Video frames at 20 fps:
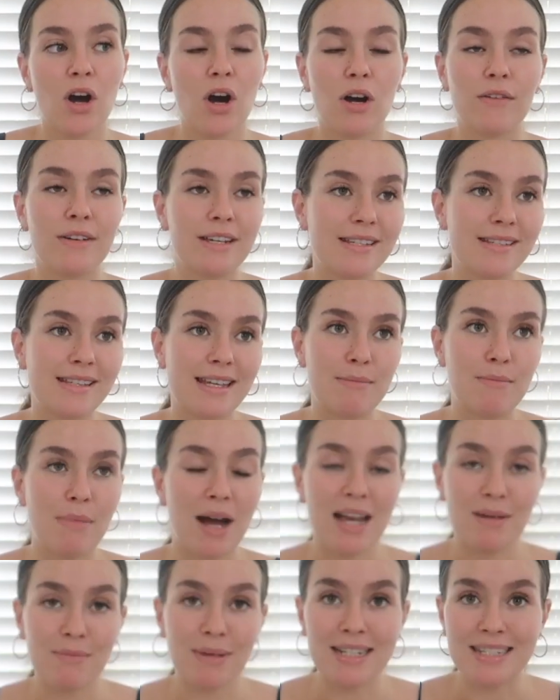Obviously
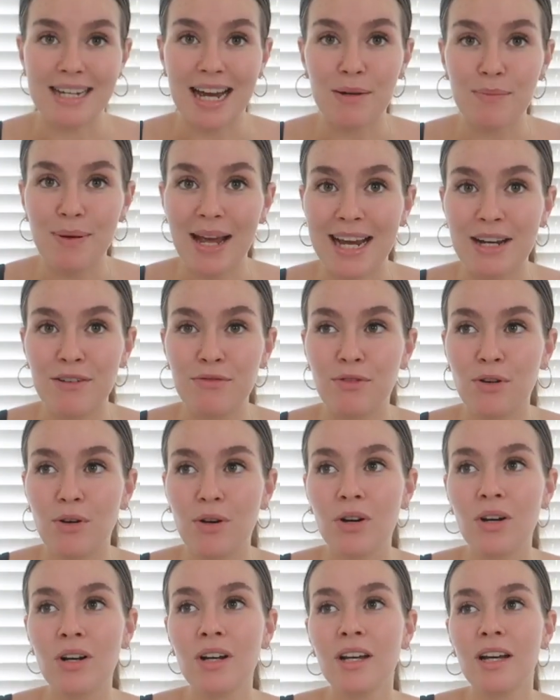mine my dad paid
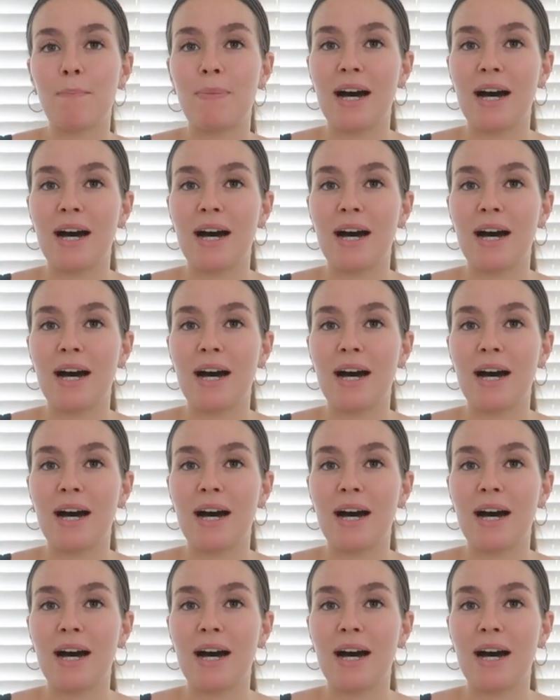for,